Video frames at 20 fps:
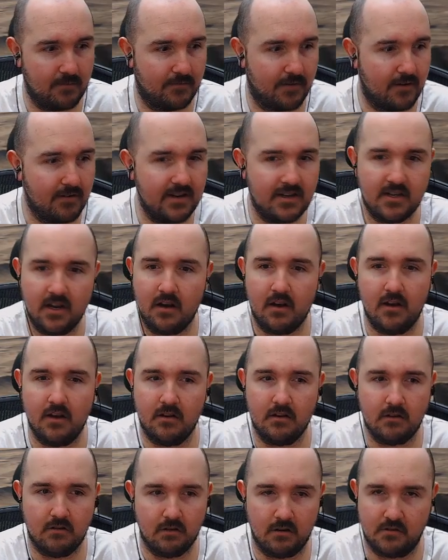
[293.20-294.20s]
very tired
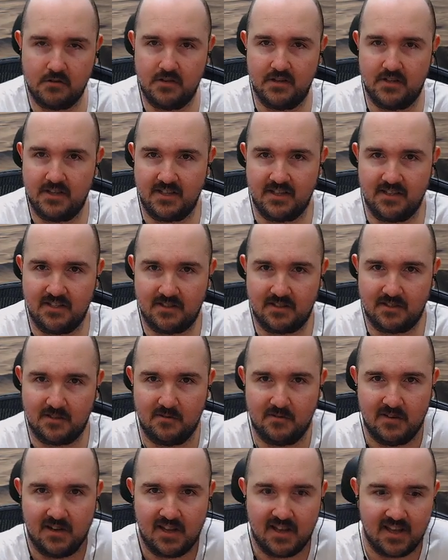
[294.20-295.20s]
and crotchety, so
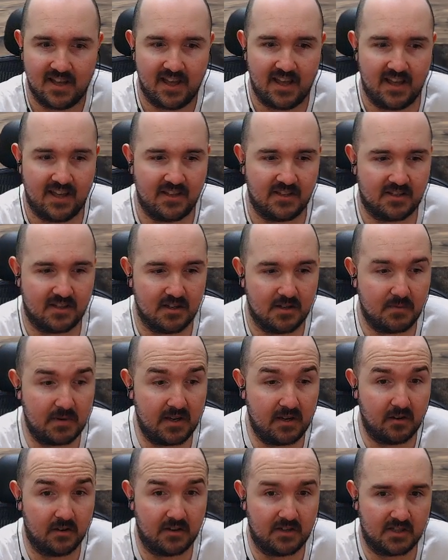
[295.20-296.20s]
it's going to be
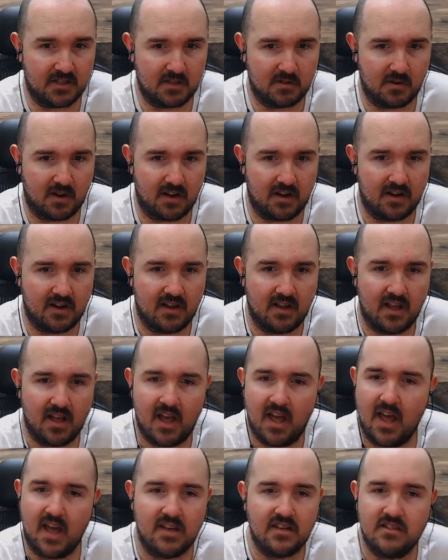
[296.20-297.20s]
an honest one.
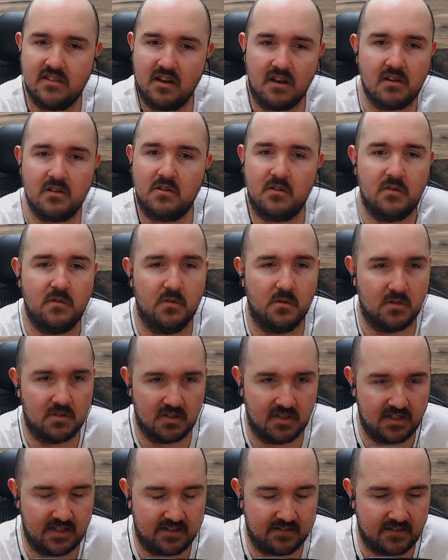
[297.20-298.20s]
Task Force
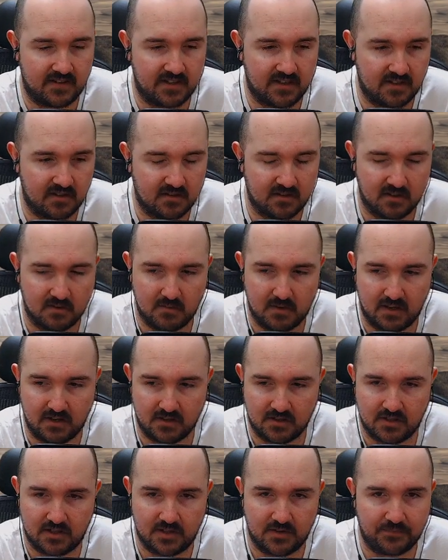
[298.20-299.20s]
Elite, thank you so
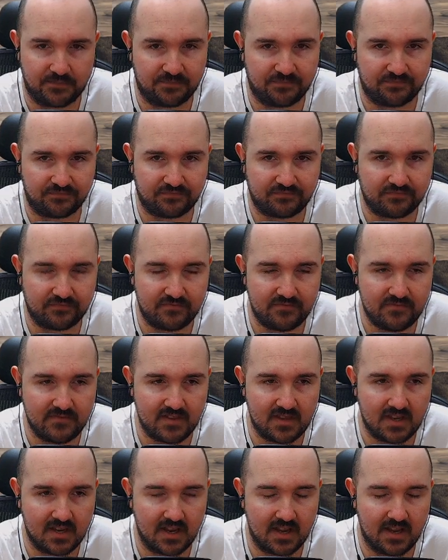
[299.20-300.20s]
much.
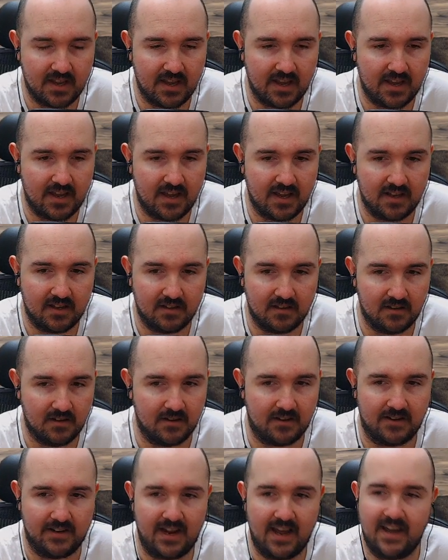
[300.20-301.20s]
Uh,
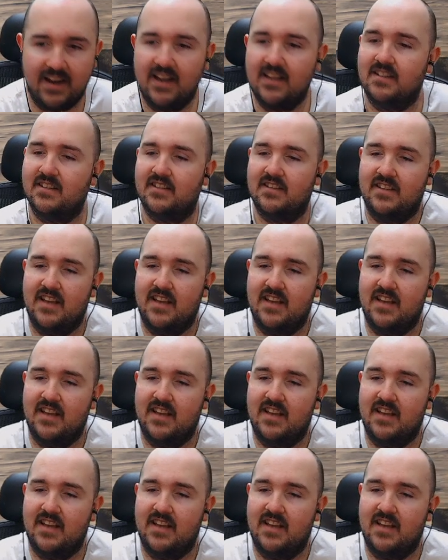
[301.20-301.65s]
look at that, that's,